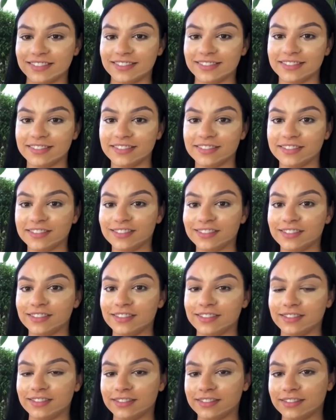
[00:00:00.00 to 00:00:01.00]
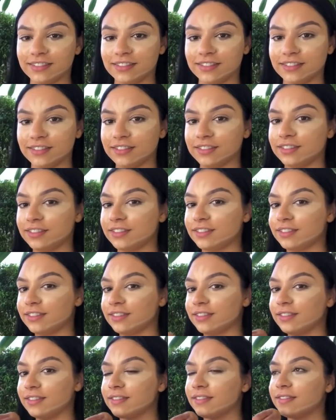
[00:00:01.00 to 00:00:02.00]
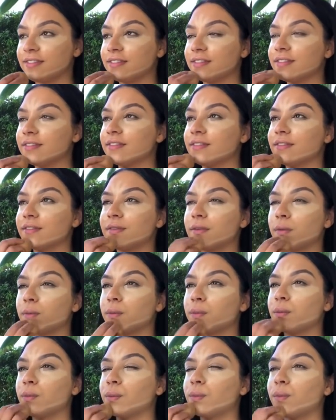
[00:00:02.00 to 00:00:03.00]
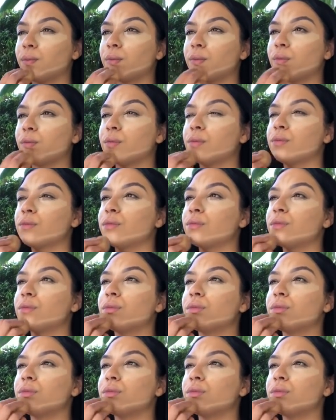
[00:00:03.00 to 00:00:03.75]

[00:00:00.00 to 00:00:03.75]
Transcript: (not speaking)